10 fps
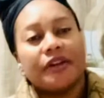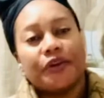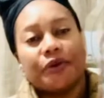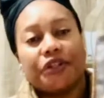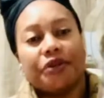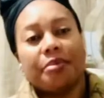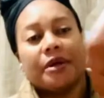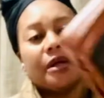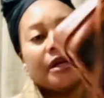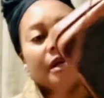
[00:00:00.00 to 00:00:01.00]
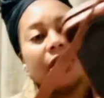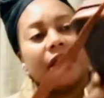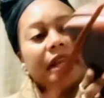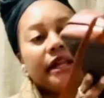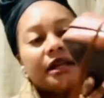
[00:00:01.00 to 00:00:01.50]
YouTube.
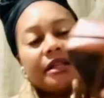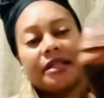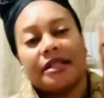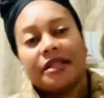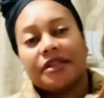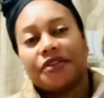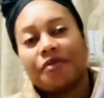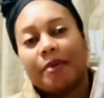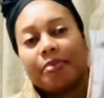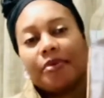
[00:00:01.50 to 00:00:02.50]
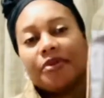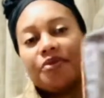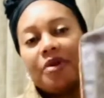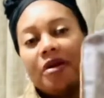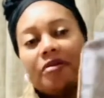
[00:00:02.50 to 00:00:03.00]
And this strap goes
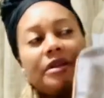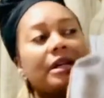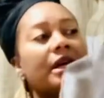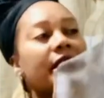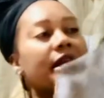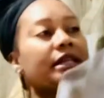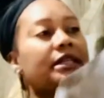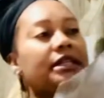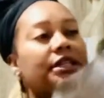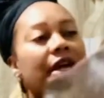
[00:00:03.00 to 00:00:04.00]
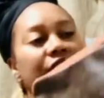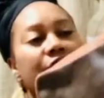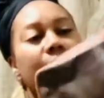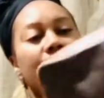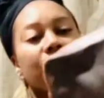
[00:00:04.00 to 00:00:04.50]
round. It's
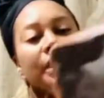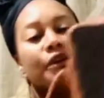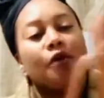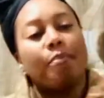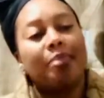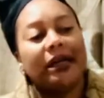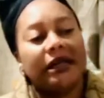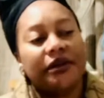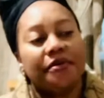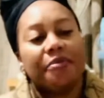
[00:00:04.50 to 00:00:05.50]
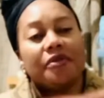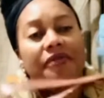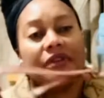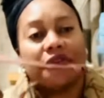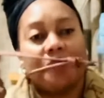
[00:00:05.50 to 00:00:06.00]
detachable. You can completely remove
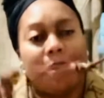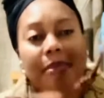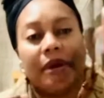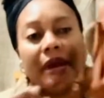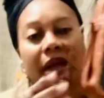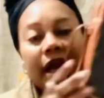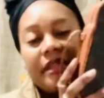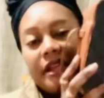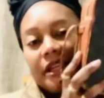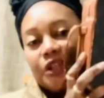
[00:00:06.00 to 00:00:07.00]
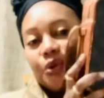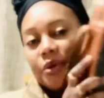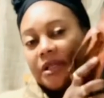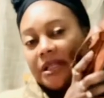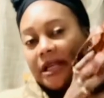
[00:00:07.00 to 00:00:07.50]
the strap and then just
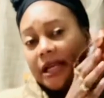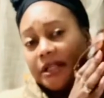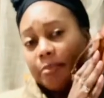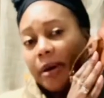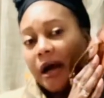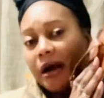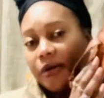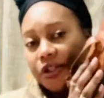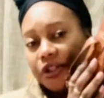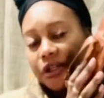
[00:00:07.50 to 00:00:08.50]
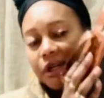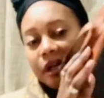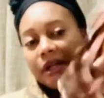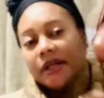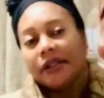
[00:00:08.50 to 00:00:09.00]
use this as a pouch,
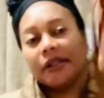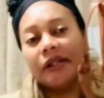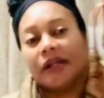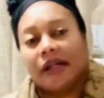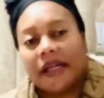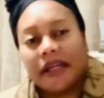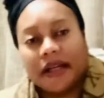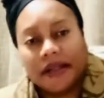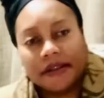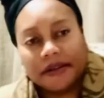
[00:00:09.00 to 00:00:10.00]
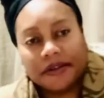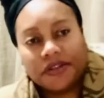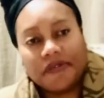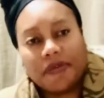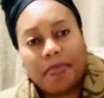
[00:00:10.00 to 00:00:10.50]
like a
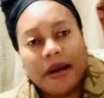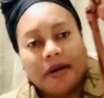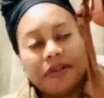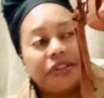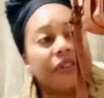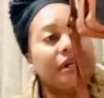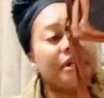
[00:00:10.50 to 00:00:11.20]
travel pouch.